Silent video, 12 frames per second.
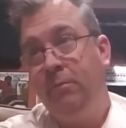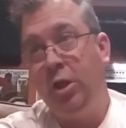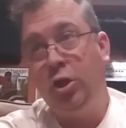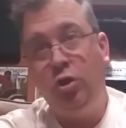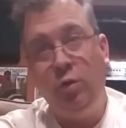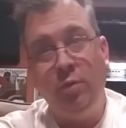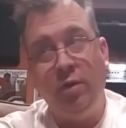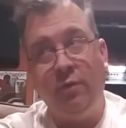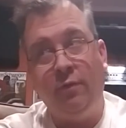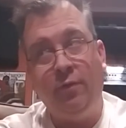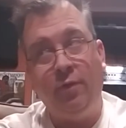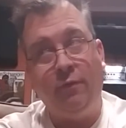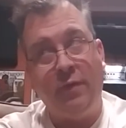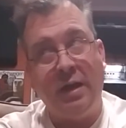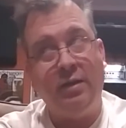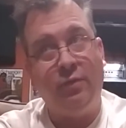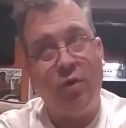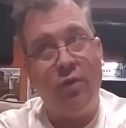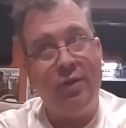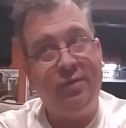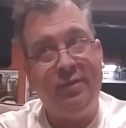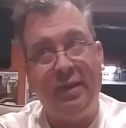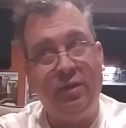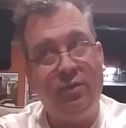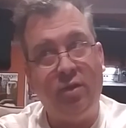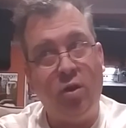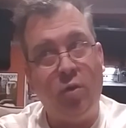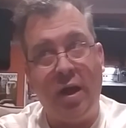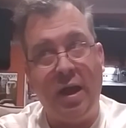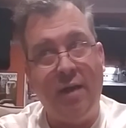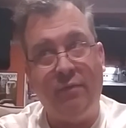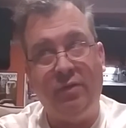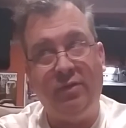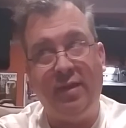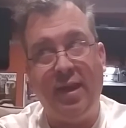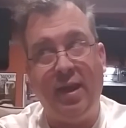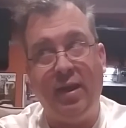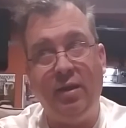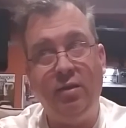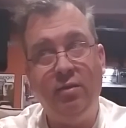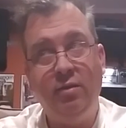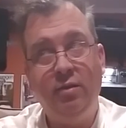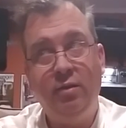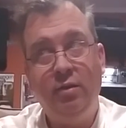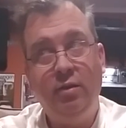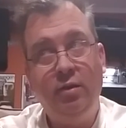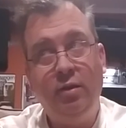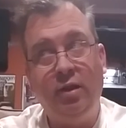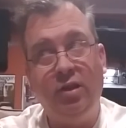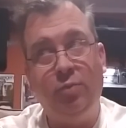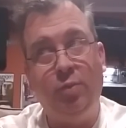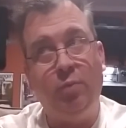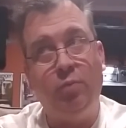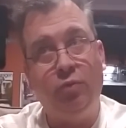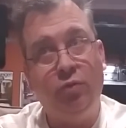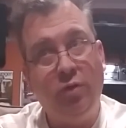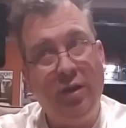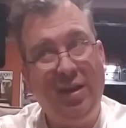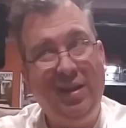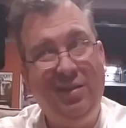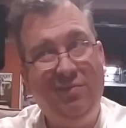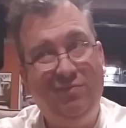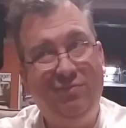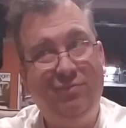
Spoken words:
cumulative effect of all these things, though, I have to say, has been pretty.